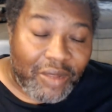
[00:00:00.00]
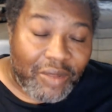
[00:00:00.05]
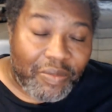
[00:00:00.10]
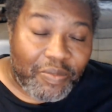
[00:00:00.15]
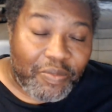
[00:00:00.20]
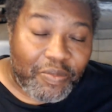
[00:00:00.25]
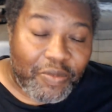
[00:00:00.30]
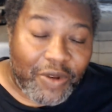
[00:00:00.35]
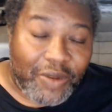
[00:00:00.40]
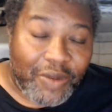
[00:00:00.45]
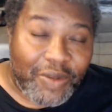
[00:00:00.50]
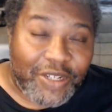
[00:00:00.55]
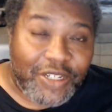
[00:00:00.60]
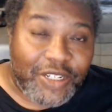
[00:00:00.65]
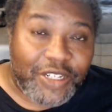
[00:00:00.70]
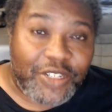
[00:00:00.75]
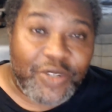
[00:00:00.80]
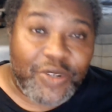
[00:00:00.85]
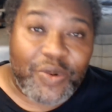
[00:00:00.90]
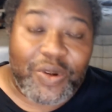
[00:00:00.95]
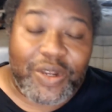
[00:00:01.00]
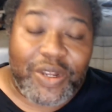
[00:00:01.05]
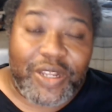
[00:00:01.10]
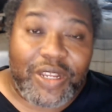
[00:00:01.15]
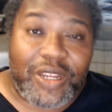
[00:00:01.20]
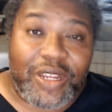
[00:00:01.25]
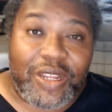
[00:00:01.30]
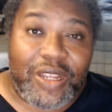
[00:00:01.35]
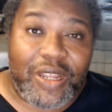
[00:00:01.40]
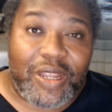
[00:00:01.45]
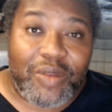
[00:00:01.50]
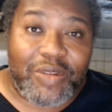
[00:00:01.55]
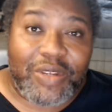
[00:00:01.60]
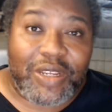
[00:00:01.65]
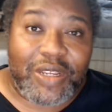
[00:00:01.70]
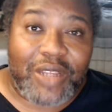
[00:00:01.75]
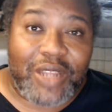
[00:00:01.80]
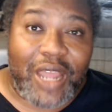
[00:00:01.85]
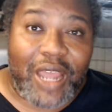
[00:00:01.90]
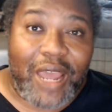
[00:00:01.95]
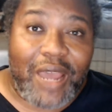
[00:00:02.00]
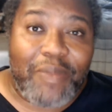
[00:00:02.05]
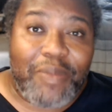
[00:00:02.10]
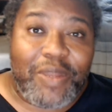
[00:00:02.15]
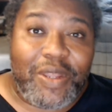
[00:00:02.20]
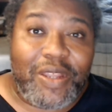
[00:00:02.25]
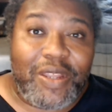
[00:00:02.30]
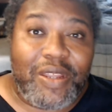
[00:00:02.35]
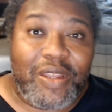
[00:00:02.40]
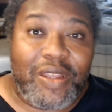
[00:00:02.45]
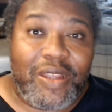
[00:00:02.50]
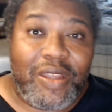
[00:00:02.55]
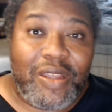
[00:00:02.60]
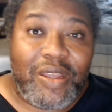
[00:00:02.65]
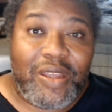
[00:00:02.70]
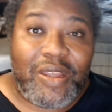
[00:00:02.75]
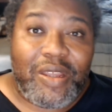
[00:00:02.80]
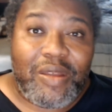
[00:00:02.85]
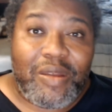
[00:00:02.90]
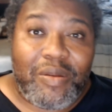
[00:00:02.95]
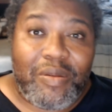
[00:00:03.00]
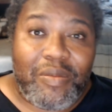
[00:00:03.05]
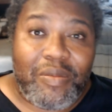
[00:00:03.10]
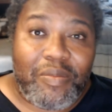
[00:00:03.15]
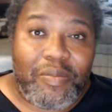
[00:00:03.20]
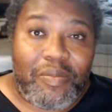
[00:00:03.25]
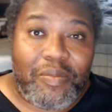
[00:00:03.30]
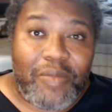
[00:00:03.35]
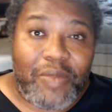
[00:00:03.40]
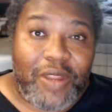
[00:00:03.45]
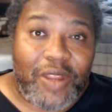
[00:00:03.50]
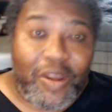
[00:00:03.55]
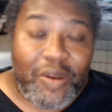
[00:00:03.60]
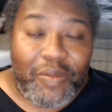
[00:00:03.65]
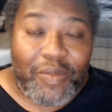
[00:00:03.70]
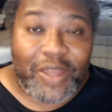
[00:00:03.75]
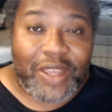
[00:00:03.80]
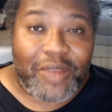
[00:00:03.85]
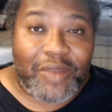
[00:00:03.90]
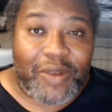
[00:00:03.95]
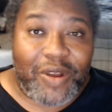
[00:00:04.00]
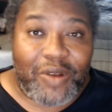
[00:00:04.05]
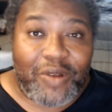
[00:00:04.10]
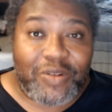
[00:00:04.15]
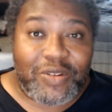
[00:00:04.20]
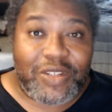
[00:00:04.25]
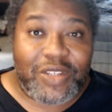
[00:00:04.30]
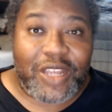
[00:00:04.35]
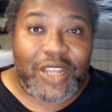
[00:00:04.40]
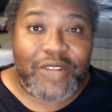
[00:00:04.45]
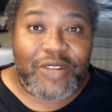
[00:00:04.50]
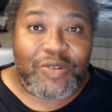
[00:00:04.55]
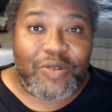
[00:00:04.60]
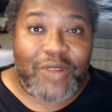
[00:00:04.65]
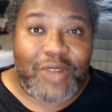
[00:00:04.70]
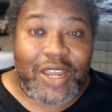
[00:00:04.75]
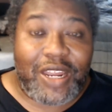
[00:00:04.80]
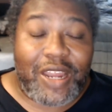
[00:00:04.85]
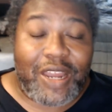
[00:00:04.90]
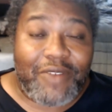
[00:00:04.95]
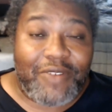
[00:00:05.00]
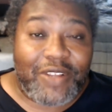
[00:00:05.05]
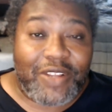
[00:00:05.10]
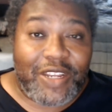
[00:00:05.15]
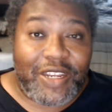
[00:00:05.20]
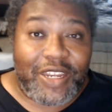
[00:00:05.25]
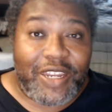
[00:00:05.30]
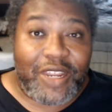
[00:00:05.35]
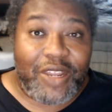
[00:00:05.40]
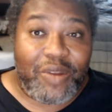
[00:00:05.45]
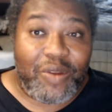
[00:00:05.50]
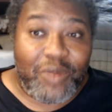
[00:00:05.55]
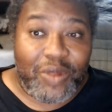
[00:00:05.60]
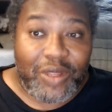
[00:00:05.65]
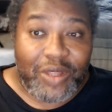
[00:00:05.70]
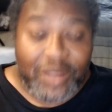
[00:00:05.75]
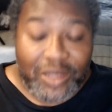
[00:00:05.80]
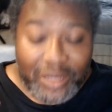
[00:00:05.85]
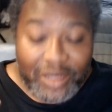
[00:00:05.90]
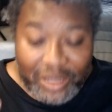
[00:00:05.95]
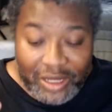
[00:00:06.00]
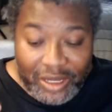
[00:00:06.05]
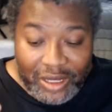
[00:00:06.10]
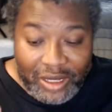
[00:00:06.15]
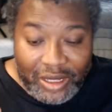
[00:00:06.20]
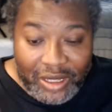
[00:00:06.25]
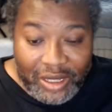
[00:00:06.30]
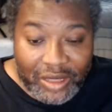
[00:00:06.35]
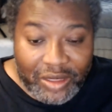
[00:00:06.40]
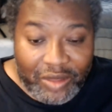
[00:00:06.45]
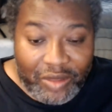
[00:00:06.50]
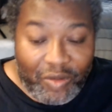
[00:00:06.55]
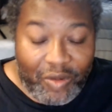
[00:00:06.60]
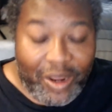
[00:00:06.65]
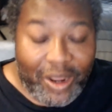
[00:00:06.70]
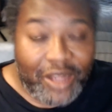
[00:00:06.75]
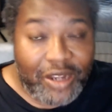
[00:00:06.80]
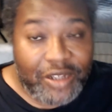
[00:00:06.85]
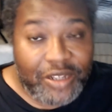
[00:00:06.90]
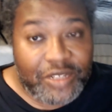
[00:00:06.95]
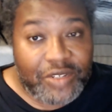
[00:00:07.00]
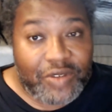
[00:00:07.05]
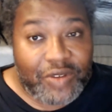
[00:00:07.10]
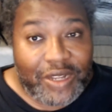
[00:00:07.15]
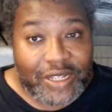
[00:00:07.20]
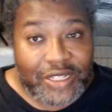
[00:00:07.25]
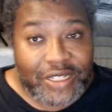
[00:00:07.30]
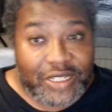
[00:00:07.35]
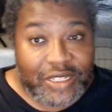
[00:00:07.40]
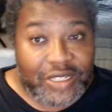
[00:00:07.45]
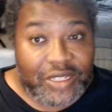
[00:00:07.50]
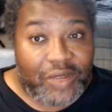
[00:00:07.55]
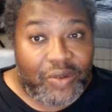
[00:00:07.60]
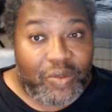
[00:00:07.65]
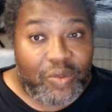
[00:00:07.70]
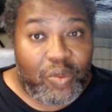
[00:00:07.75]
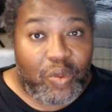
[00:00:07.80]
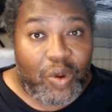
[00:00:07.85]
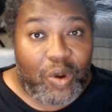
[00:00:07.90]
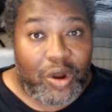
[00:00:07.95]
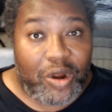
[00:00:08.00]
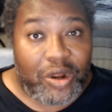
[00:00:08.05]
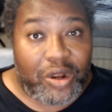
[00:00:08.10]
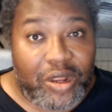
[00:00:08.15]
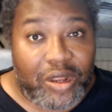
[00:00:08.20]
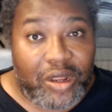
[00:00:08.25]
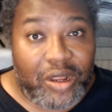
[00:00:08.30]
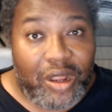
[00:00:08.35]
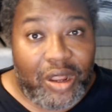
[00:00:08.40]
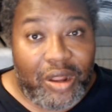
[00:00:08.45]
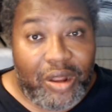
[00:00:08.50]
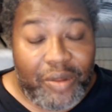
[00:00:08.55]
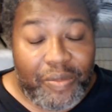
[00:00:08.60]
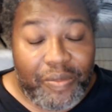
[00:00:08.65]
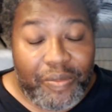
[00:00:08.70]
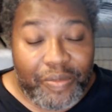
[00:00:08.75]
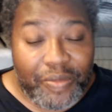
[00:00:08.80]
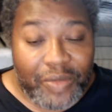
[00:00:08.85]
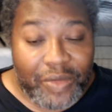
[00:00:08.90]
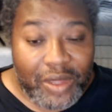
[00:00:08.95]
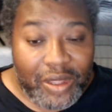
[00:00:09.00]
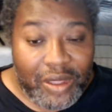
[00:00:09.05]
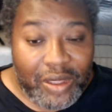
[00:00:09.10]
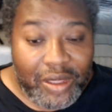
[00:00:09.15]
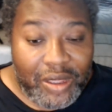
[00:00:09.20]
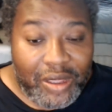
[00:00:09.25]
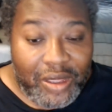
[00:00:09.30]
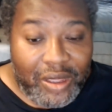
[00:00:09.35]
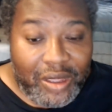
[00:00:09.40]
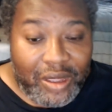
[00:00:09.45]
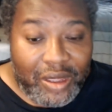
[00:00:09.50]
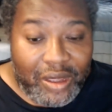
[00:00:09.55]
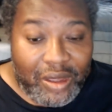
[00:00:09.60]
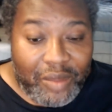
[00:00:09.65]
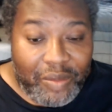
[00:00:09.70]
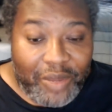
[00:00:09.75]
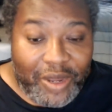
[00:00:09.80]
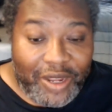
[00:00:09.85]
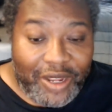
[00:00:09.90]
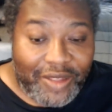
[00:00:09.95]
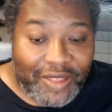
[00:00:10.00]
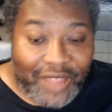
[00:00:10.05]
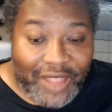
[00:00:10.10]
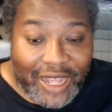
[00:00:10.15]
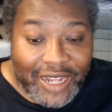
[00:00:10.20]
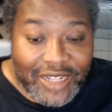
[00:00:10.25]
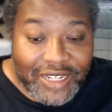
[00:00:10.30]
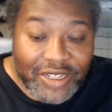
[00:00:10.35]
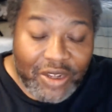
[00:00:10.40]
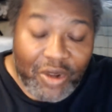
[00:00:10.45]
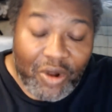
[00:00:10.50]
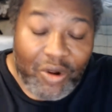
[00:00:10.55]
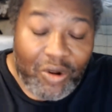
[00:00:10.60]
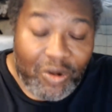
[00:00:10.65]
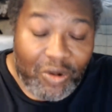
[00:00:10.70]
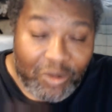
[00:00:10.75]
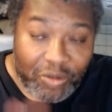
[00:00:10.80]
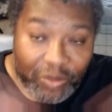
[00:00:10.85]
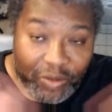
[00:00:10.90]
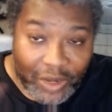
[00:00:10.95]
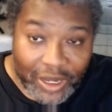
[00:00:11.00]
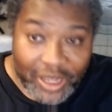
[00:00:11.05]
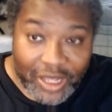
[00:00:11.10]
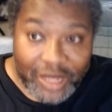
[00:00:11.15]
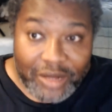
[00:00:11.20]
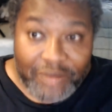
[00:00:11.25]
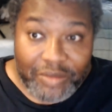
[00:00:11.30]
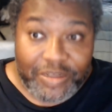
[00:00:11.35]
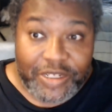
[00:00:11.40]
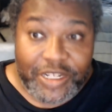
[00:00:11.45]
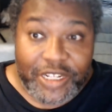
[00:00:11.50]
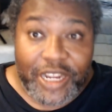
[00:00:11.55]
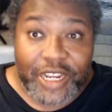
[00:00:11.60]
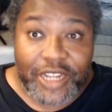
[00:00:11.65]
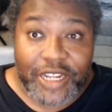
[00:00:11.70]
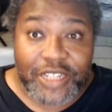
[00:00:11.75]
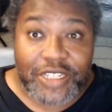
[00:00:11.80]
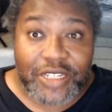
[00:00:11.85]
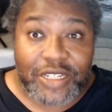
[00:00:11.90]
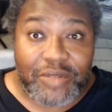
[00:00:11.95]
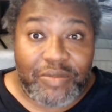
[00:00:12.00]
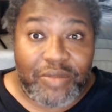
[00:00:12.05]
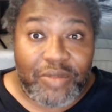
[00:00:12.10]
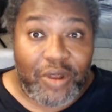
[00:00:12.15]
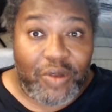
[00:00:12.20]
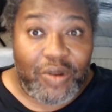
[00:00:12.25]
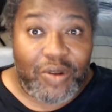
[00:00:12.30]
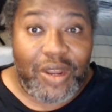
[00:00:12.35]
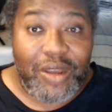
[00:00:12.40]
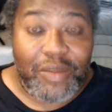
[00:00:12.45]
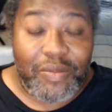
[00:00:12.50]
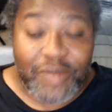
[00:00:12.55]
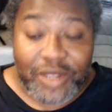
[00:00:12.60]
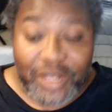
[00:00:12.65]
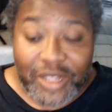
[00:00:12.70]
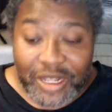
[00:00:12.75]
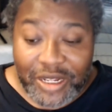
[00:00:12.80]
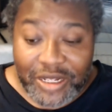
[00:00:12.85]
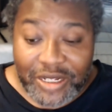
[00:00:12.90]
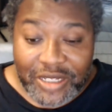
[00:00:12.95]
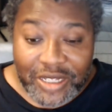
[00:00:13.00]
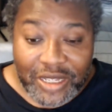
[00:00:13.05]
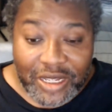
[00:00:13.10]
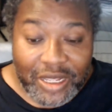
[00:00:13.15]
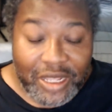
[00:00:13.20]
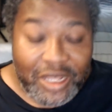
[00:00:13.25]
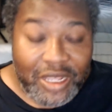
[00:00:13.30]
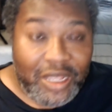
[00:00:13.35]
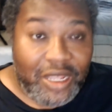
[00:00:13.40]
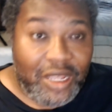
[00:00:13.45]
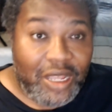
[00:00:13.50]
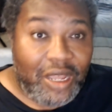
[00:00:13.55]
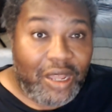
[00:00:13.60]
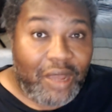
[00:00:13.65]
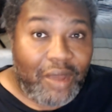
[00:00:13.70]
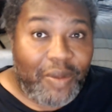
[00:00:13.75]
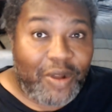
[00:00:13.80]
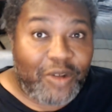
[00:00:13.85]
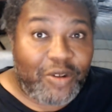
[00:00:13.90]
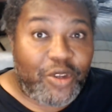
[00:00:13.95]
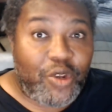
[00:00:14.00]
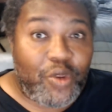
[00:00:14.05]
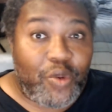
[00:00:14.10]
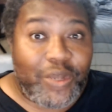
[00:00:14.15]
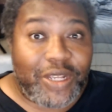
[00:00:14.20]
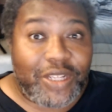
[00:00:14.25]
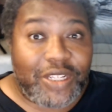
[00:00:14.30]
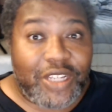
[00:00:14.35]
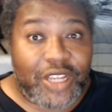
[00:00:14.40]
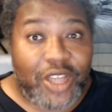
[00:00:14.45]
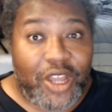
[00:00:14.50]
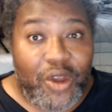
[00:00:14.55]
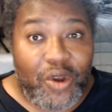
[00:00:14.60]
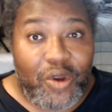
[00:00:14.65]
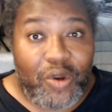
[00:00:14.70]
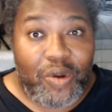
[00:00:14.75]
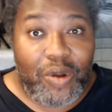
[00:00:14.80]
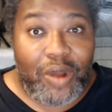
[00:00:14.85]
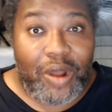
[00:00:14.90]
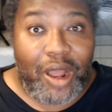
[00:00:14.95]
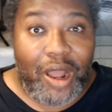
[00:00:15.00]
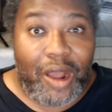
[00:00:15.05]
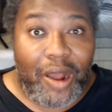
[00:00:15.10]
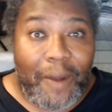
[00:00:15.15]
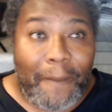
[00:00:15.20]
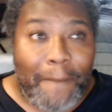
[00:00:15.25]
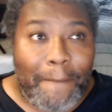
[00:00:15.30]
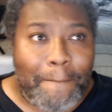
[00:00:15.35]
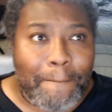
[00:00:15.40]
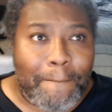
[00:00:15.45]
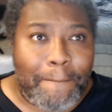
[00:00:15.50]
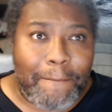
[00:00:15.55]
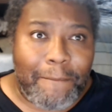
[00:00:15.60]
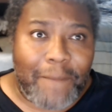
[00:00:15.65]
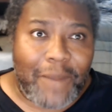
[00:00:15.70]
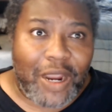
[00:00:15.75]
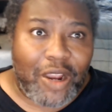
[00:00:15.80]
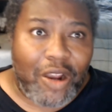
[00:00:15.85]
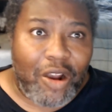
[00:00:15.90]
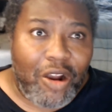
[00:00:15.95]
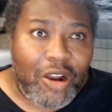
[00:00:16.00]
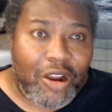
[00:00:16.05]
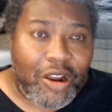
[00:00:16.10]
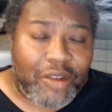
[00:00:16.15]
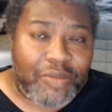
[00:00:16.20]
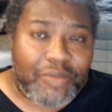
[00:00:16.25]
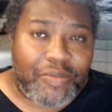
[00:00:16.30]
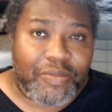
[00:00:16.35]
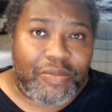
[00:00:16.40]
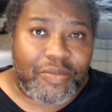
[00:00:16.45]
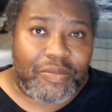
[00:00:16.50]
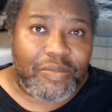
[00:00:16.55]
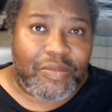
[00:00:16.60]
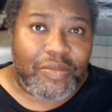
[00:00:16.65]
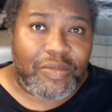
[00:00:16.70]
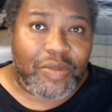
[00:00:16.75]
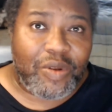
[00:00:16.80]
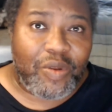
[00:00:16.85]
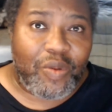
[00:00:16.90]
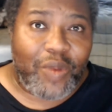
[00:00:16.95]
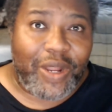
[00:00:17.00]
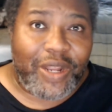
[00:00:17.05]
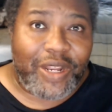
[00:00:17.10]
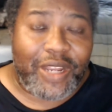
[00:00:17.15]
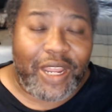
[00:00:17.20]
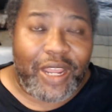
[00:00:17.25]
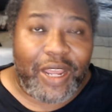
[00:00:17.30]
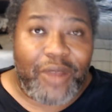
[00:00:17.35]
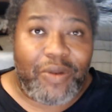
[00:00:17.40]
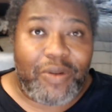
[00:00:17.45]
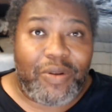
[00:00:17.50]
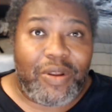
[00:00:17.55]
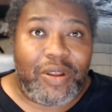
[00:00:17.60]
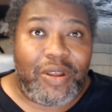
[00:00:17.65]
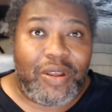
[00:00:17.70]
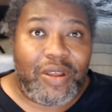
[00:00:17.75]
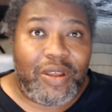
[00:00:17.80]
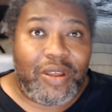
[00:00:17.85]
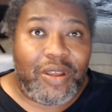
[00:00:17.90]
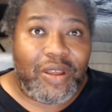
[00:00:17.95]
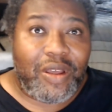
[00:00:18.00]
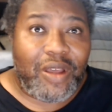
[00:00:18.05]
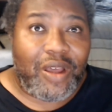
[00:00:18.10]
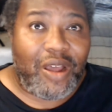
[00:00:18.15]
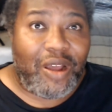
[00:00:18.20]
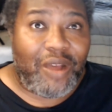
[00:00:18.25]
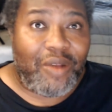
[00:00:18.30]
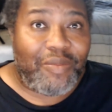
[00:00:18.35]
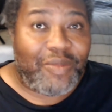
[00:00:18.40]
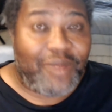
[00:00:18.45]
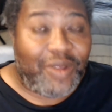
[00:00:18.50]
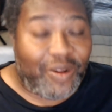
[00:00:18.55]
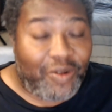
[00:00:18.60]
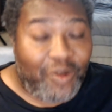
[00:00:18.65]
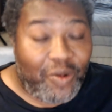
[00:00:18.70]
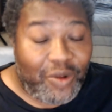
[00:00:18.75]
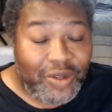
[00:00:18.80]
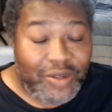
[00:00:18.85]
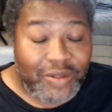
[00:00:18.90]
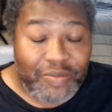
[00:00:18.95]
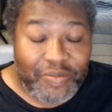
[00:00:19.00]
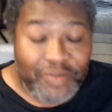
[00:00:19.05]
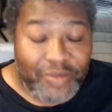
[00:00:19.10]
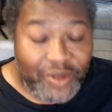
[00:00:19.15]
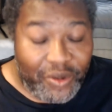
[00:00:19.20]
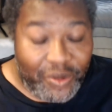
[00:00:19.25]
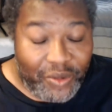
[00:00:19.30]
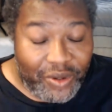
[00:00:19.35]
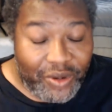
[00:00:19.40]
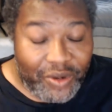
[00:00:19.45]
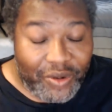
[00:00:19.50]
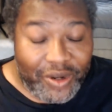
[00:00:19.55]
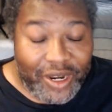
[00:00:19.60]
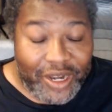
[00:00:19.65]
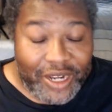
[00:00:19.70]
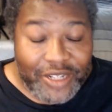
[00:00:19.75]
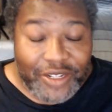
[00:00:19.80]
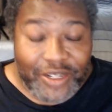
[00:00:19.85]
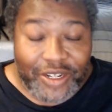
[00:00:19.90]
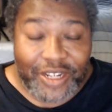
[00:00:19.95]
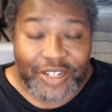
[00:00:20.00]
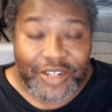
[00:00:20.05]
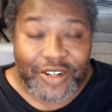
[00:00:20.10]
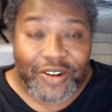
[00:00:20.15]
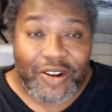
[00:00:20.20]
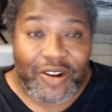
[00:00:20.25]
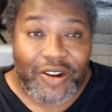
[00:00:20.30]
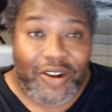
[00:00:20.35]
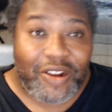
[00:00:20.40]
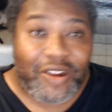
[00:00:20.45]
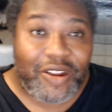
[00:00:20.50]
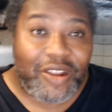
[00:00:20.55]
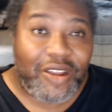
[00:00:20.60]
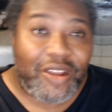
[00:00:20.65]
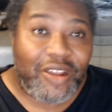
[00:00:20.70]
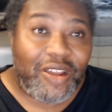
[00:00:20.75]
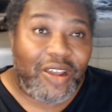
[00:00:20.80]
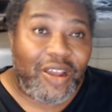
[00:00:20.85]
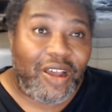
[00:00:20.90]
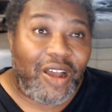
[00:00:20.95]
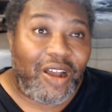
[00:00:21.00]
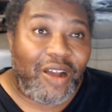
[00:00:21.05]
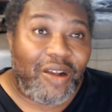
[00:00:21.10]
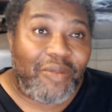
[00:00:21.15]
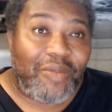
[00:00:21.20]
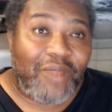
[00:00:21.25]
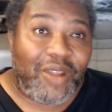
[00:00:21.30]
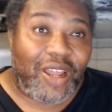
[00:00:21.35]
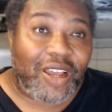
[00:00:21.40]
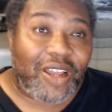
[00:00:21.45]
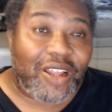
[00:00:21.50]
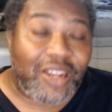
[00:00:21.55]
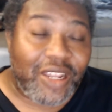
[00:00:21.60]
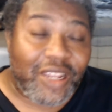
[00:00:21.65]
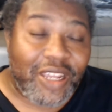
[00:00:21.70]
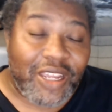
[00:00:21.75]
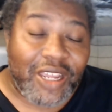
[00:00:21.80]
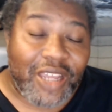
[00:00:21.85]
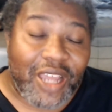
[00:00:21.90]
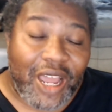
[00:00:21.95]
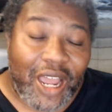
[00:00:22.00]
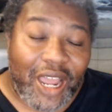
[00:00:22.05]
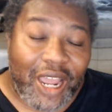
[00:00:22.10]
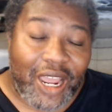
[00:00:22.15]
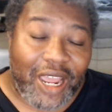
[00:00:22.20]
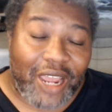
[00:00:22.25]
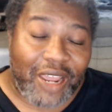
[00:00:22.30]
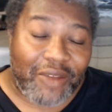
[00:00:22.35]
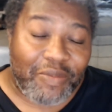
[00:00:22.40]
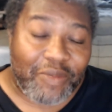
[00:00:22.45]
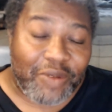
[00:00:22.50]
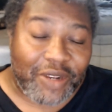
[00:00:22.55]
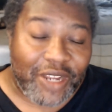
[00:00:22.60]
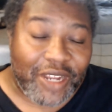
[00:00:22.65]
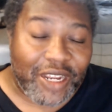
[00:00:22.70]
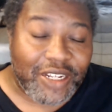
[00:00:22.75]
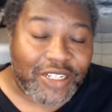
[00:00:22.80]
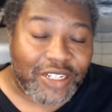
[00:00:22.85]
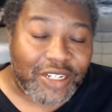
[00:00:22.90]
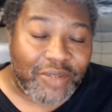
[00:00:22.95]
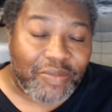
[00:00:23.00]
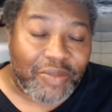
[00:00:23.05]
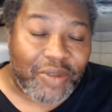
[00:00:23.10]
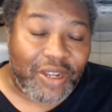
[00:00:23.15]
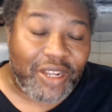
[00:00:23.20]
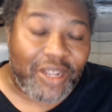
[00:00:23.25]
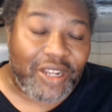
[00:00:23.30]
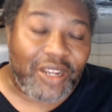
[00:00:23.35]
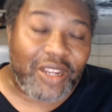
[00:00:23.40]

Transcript: pretty much enjoyed and was happy, making my own schedule, not having to deal with the regular stresses of work. But that's all fucking changed and blown up because about 2 weeks ago, my car went down. And of course, doing DoorDash, you need your car. Luckily, I have protection, but